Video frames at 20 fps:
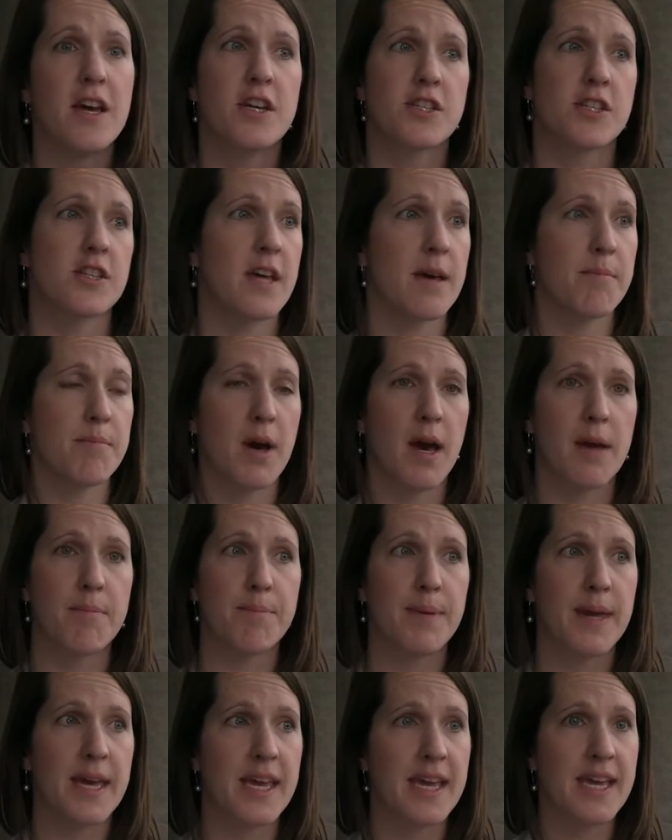So that might
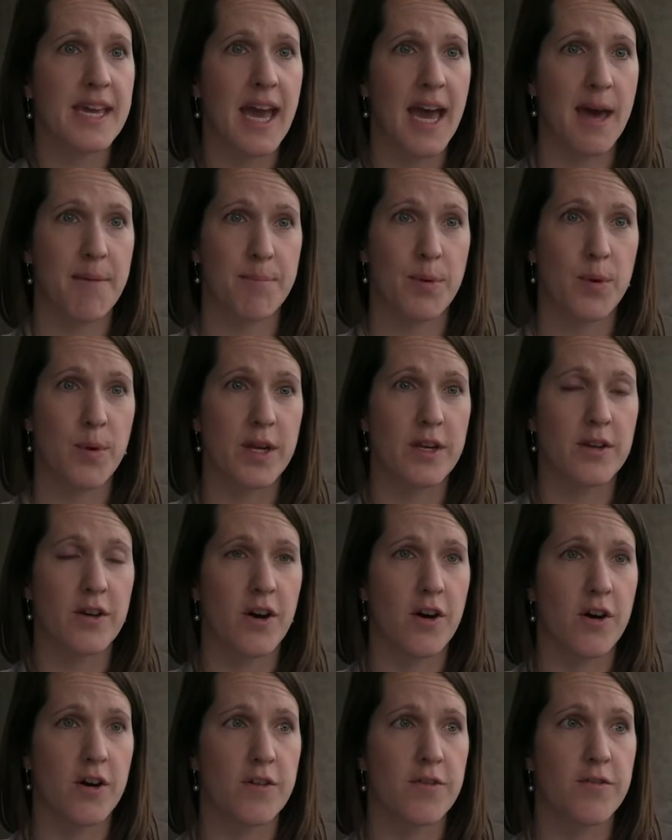be at point
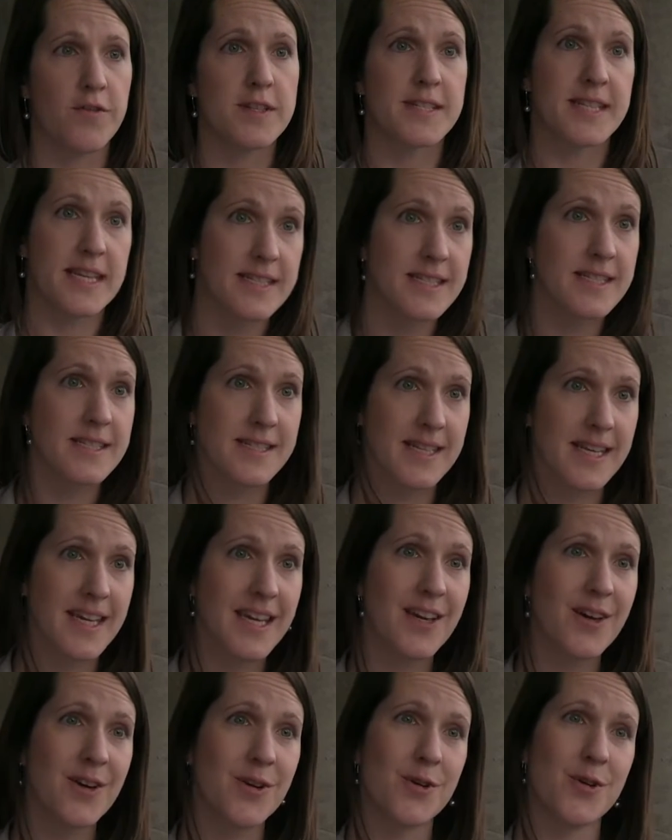of
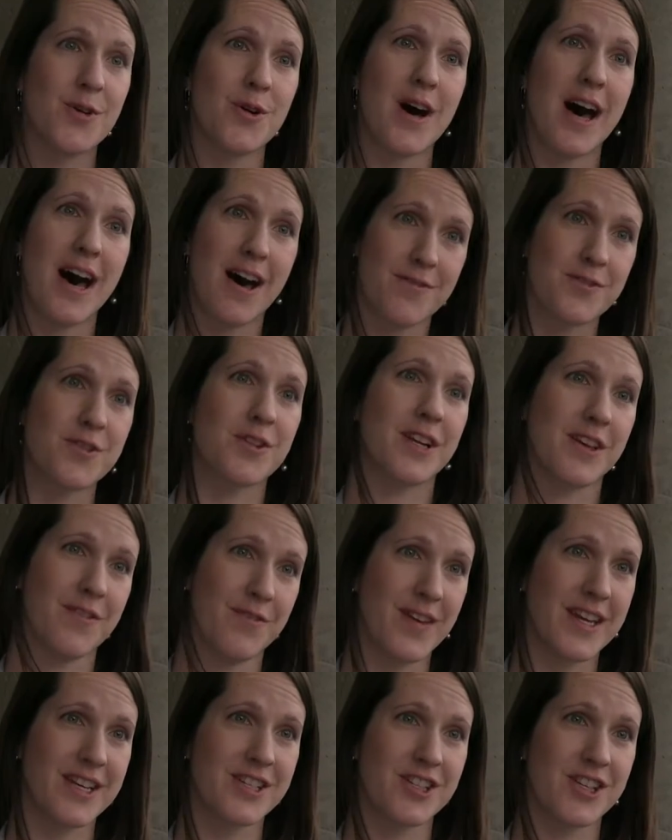sentencing or after a
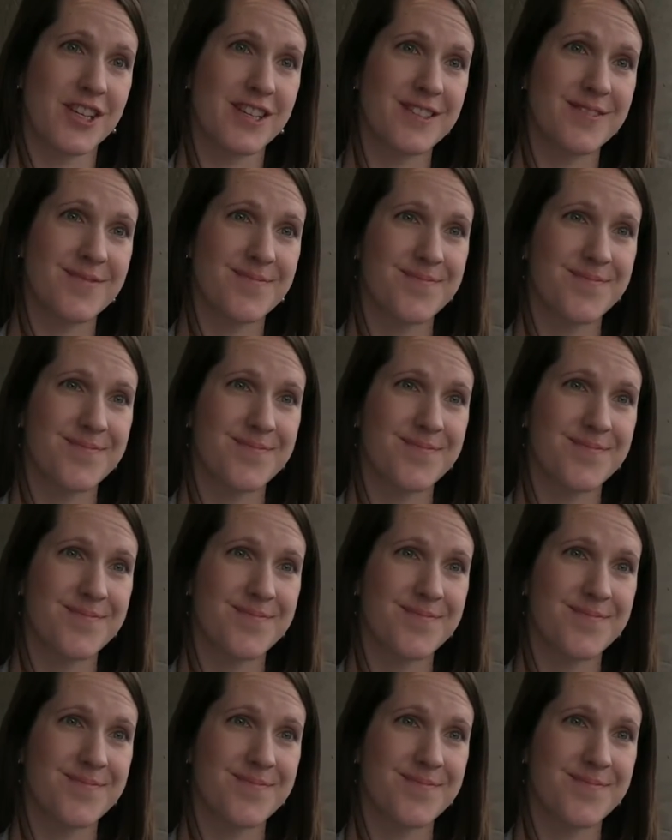conviction.